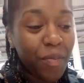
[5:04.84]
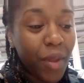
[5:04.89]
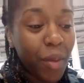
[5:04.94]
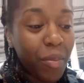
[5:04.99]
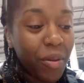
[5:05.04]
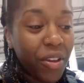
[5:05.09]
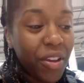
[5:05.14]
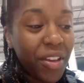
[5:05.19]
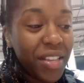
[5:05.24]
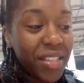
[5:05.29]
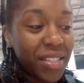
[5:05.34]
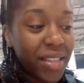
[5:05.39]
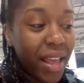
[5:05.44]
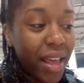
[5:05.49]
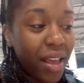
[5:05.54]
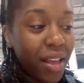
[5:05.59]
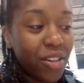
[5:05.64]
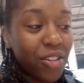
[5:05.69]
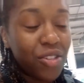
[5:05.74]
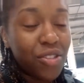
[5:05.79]
because
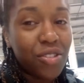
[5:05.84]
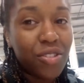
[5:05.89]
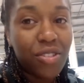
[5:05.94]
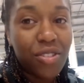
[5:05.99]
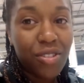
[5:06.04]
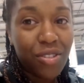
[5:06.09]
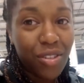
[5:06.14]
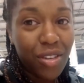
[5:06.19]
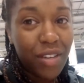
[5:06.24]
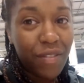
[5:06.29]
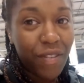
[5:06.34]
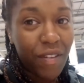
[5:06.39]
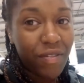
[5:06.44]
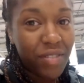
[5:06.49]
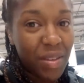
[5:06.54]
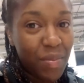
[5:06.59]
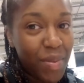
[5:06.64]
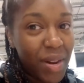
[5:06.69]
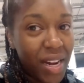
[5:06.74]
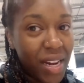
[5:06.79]
they're 250
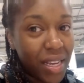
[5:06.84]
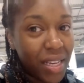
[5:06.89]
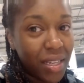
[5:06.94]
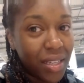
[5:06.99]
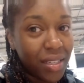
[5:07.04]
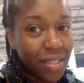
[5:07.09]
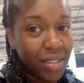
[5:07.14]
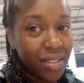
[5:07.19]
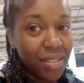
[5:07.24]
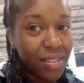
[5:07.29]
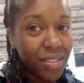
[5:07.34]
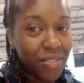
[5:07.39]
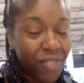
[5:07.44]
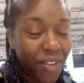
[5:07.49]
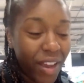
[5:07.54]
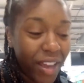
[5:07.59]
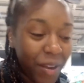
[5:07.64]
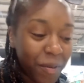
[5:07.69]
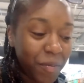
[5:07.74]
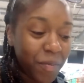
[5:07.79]
milliliters,
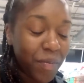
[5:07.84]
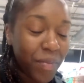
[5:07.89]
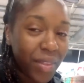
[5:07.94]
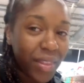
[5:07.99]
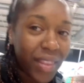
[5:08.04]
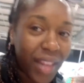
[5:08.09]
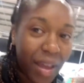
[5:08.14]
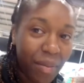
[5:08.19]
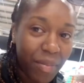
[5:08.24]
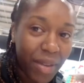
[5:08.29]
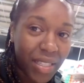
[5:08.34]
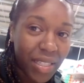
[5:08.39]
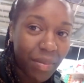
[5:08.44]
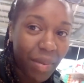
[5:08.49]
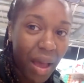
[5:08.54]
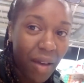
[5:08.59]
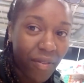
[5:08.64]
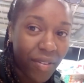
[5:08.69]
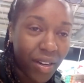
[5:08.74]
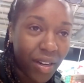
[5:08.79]
right, that means I'm
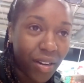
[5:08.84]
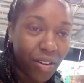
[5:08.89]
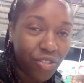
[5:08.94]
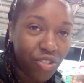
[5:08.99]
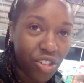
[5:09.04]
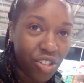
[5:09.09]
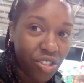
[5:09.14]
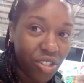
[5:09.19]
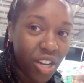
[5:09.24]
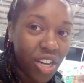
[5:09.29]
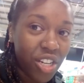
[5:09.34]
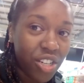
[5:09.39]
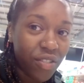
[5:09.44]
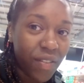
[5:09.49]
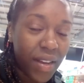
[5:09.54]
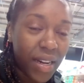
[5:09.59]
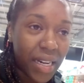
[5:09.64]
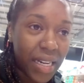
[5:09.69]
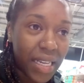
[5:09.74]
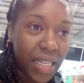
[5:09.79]
having just under a
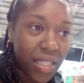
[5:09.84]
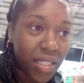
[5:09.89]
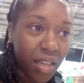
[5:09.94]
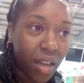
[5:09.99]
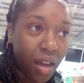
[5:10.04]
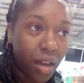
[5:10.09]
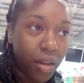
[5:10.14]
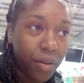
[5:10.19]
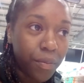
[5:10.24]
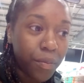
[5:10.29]
litre,